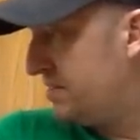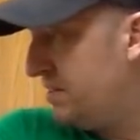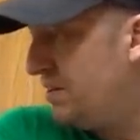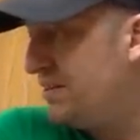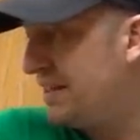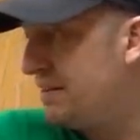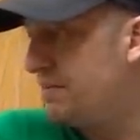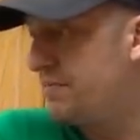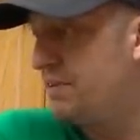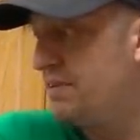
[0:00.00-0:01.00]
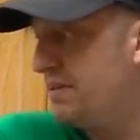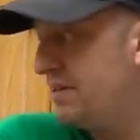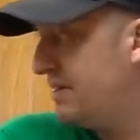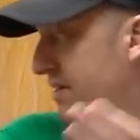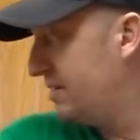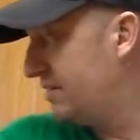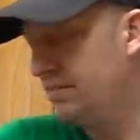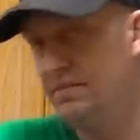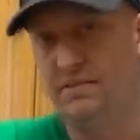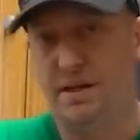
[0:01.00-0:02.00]
the idea of doing
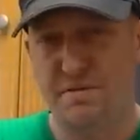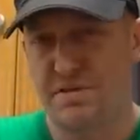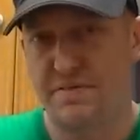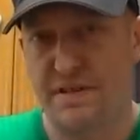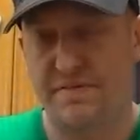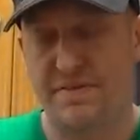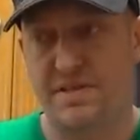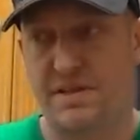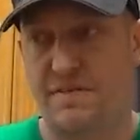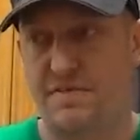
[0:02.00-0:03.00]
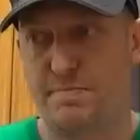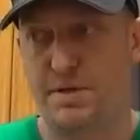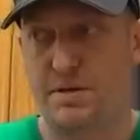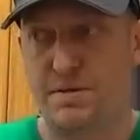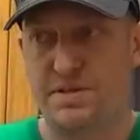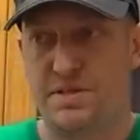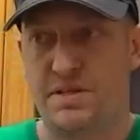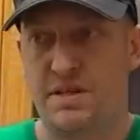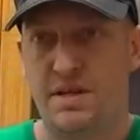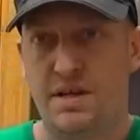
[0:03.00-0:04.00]
loads of different stuff is
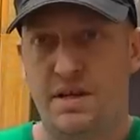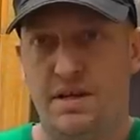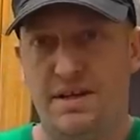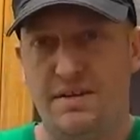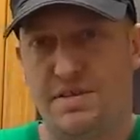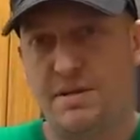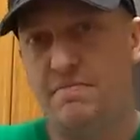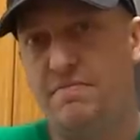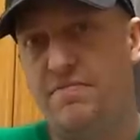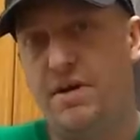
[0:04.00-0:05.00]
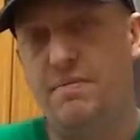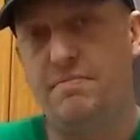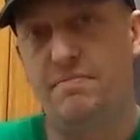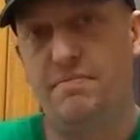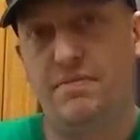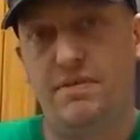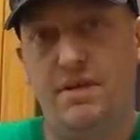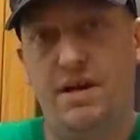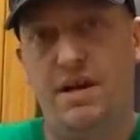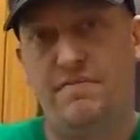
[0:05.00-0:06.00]
because, you know, some um,
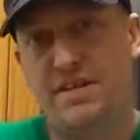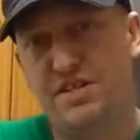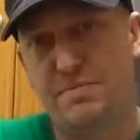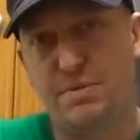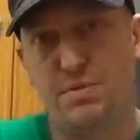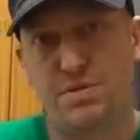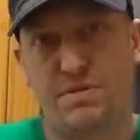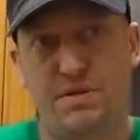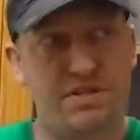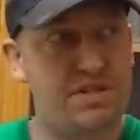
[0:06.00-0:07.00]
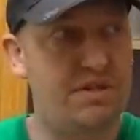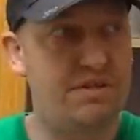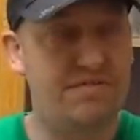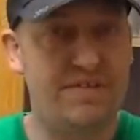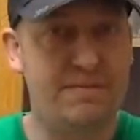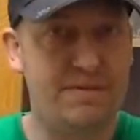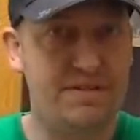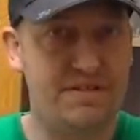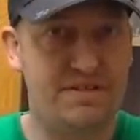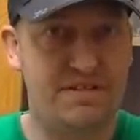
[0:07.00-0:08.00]
uh, vegetables have got certain
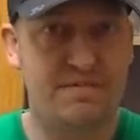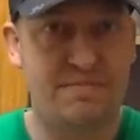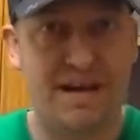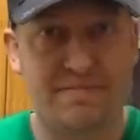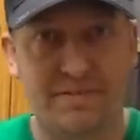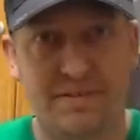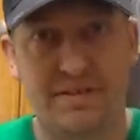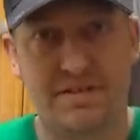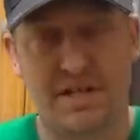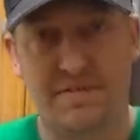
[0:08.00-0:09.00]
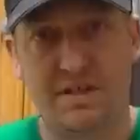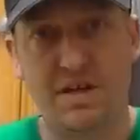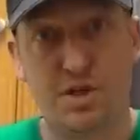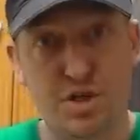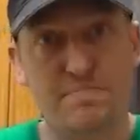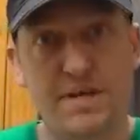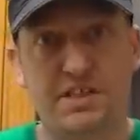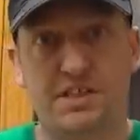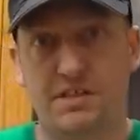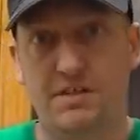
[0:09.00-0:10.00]
vitamins and some haven't. So if you get a good
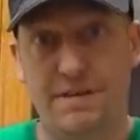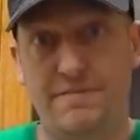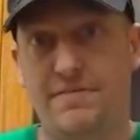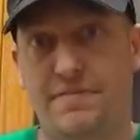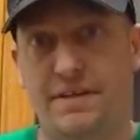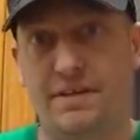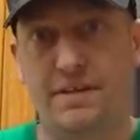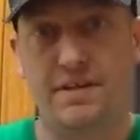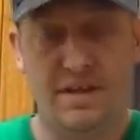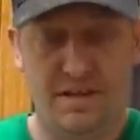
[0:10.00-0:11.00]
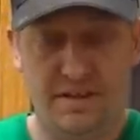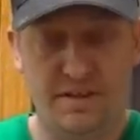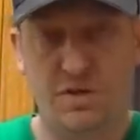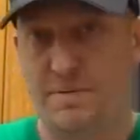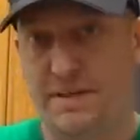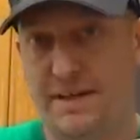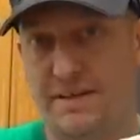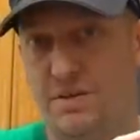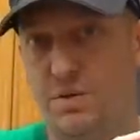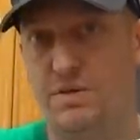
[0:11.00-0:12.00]
mixture of everything, now you're going to be
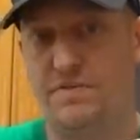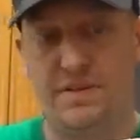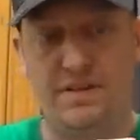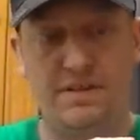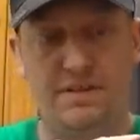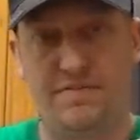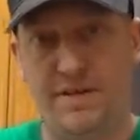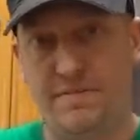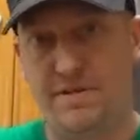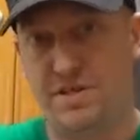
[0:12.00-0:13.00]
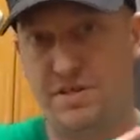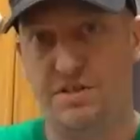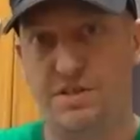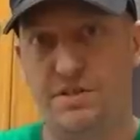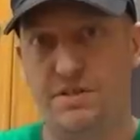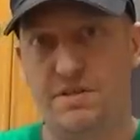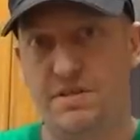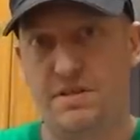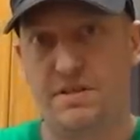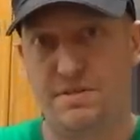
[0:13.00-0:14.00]
getting all of the, the vitamins and
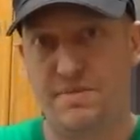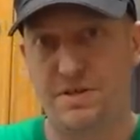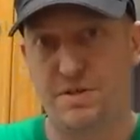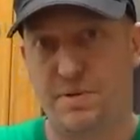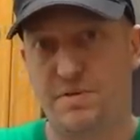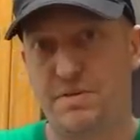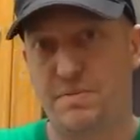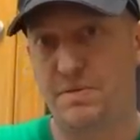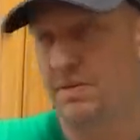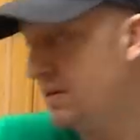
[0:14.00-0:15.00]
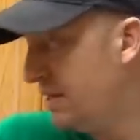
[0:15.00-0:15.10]
nutrients as much as possible.